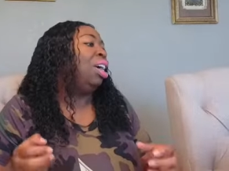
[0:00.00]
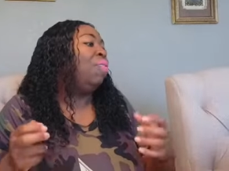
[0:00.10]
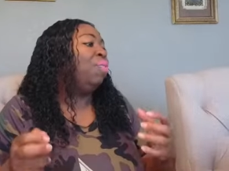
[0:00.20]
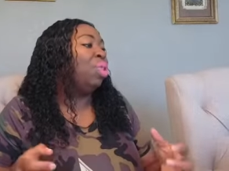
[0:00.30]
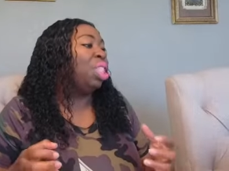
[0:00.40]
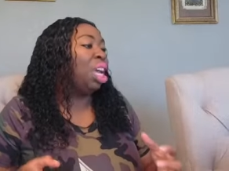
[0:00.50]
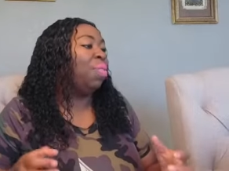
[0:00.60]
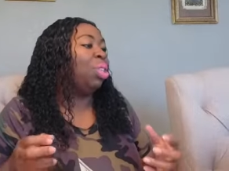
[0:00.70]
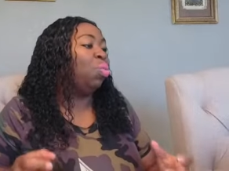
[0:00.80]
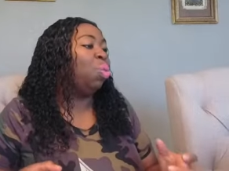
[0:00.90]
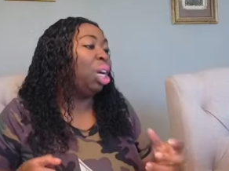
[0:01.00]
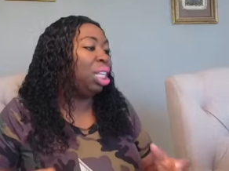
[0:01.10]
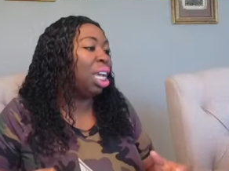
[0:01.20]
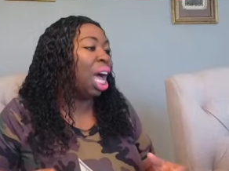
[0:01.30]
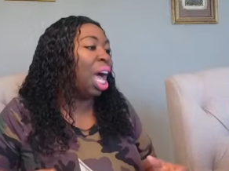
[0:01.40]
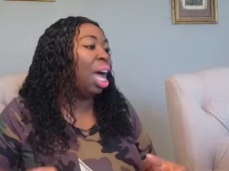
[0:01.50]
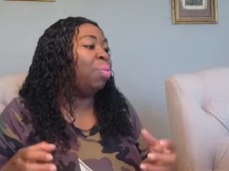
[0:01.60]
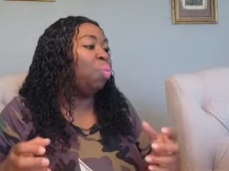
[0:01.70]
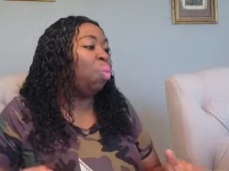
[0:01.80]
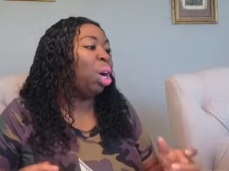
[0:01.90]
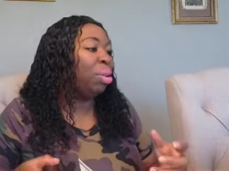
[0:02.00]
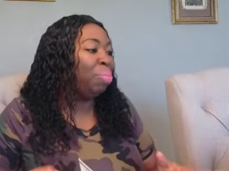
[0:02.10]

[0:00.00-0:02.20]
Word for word: For there is one God, one